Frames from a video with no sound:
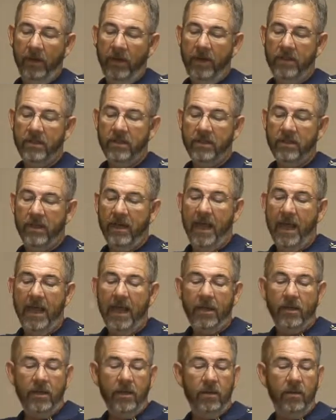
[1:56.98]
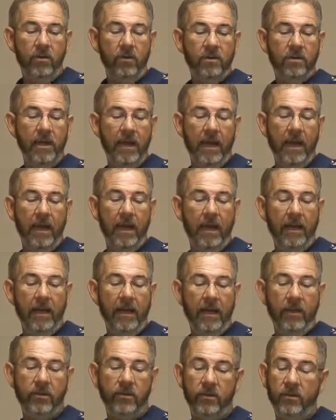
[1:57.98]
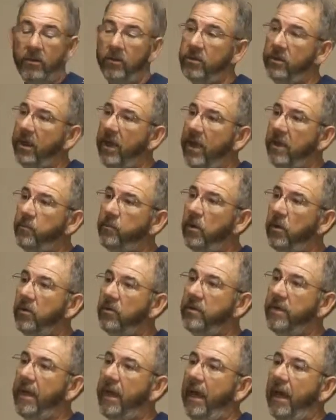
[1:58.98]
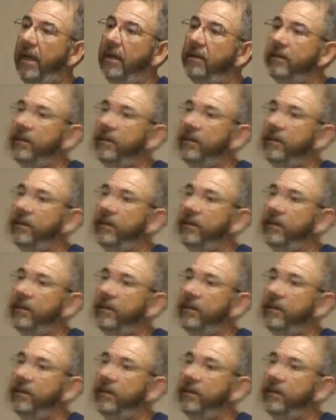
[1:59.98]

Religious Land Use and Institutionalized Person Act.